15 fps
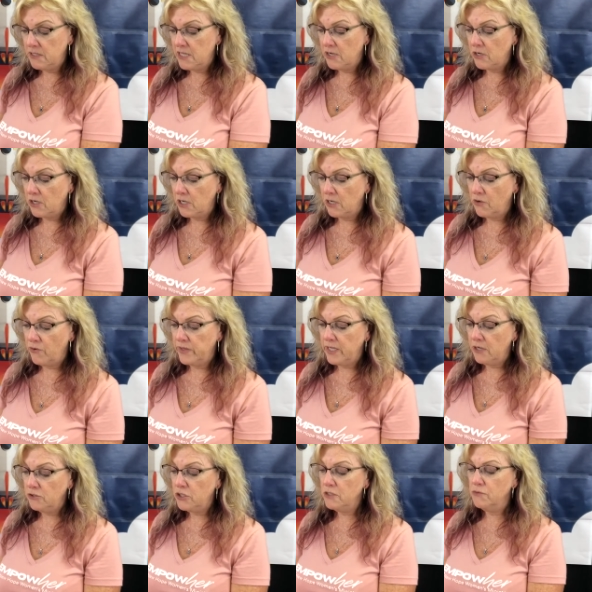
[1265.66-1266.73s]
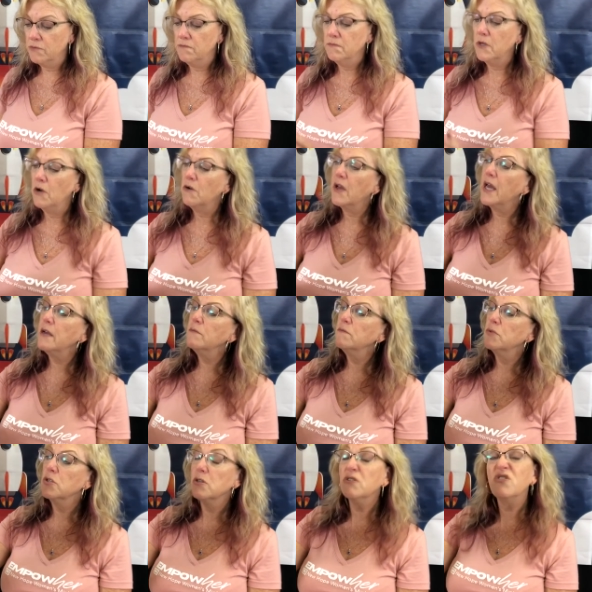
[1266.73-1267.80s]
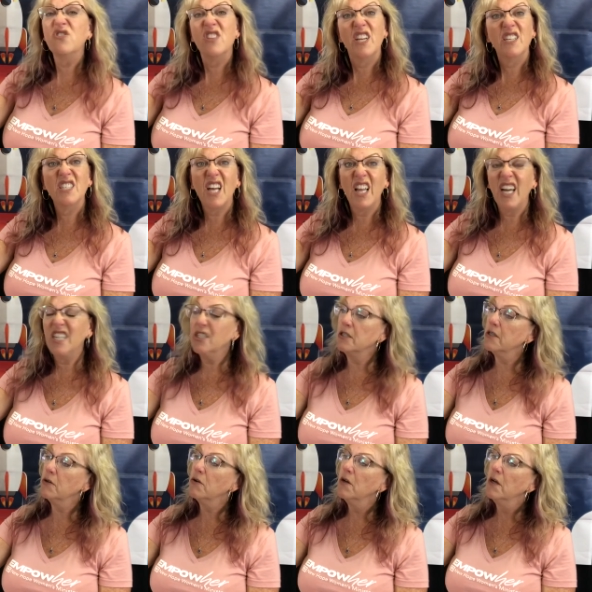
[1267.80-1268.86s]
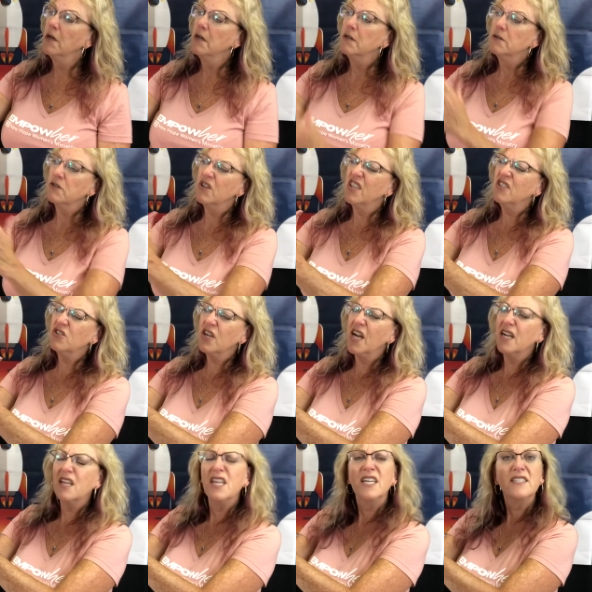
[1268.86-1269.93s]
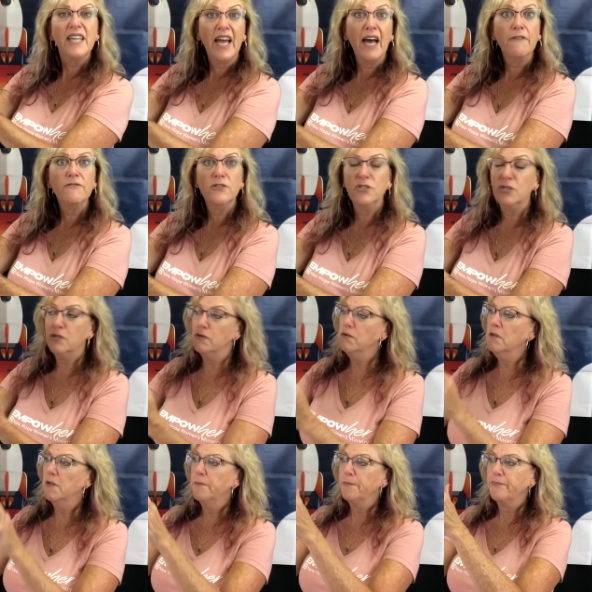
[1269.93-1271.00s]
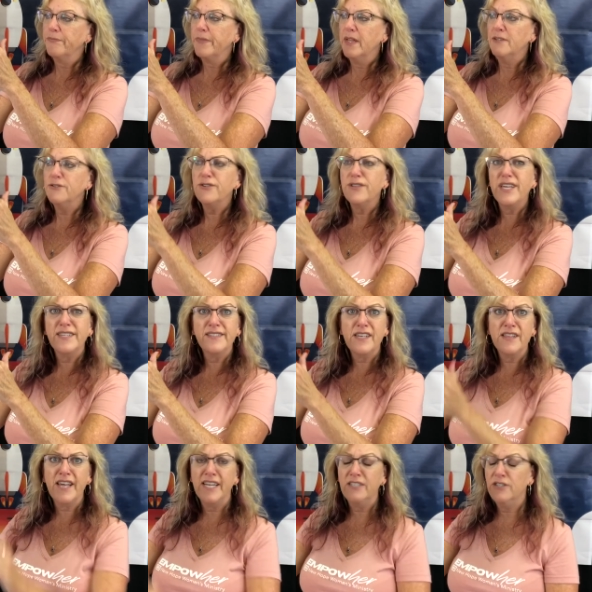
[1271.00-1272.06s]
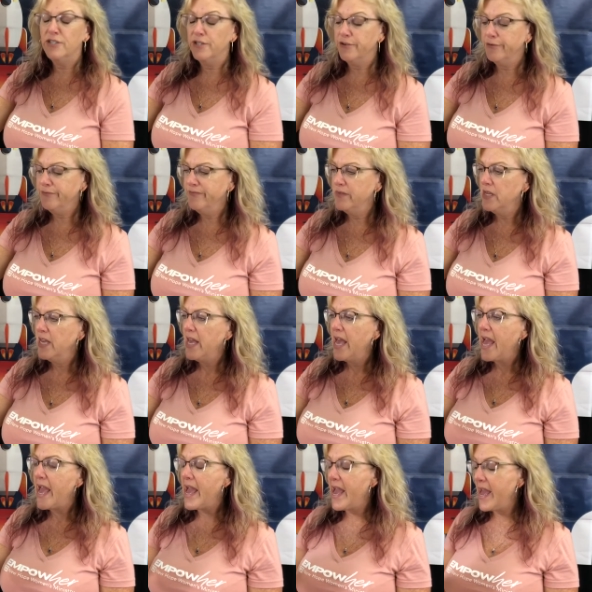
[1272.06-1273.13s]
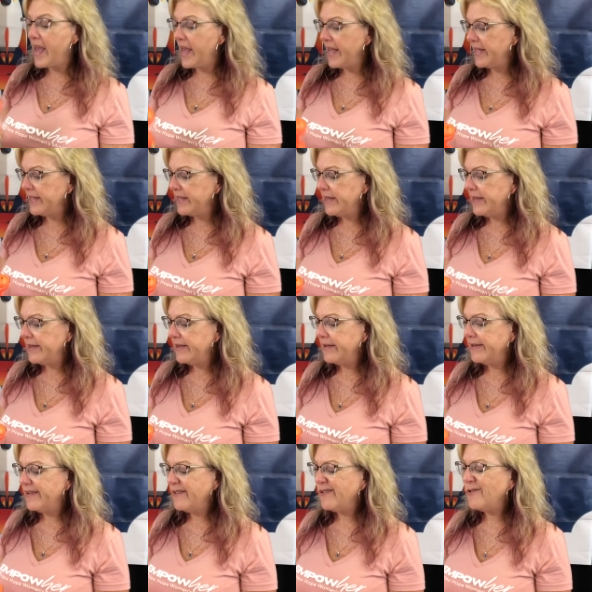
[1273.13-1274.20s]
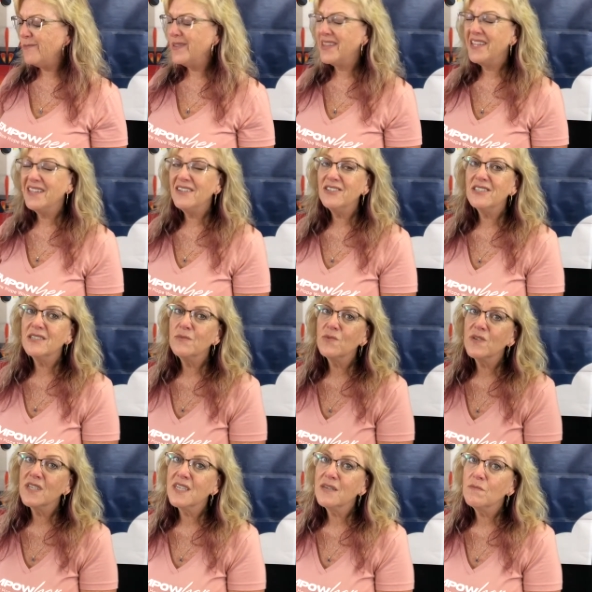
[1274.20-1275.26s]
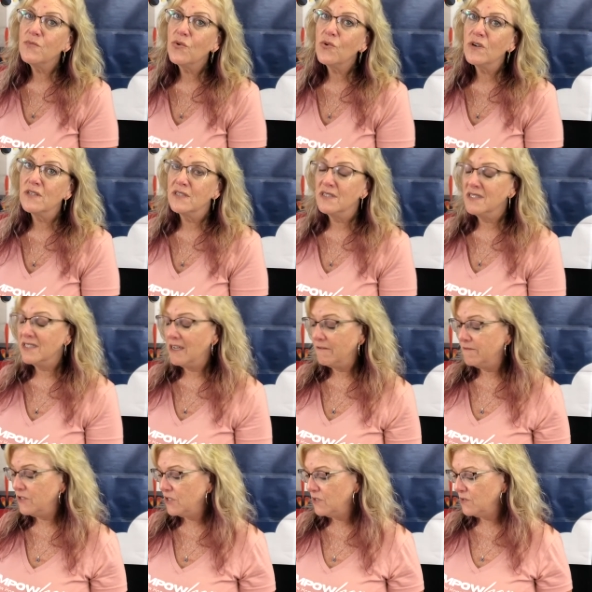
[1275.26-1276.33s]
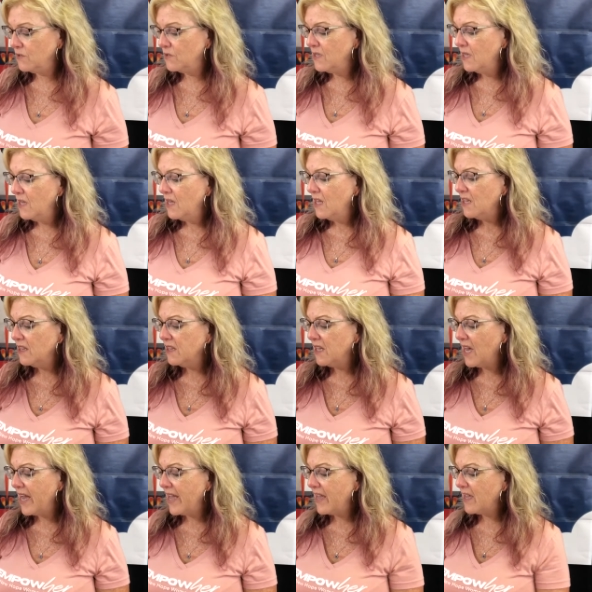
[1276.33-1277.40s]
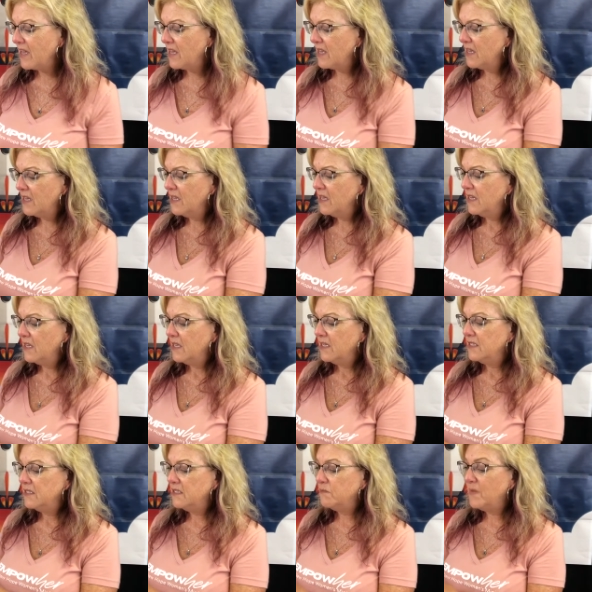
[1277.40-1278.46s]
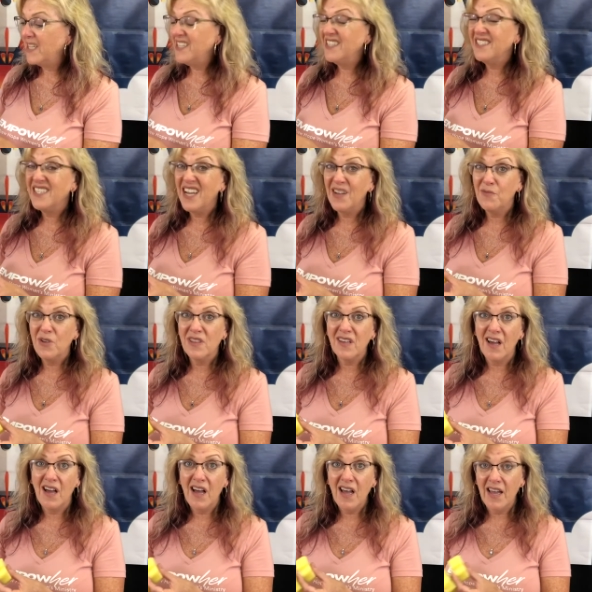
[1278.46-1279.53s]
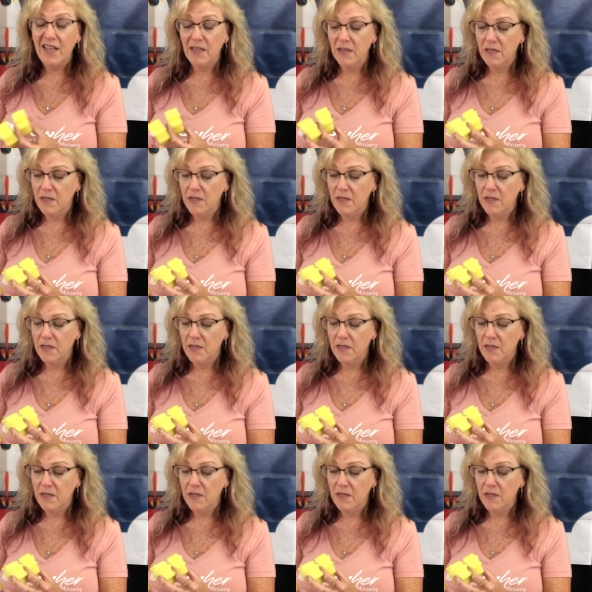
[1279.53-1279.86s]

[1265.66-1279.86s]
that are gonna go in there too, okay? So those are things I like to do. So these are kind of things I have to do. These are things I like to do. And, oh, but then there's some really important stuff too, like spending time with God,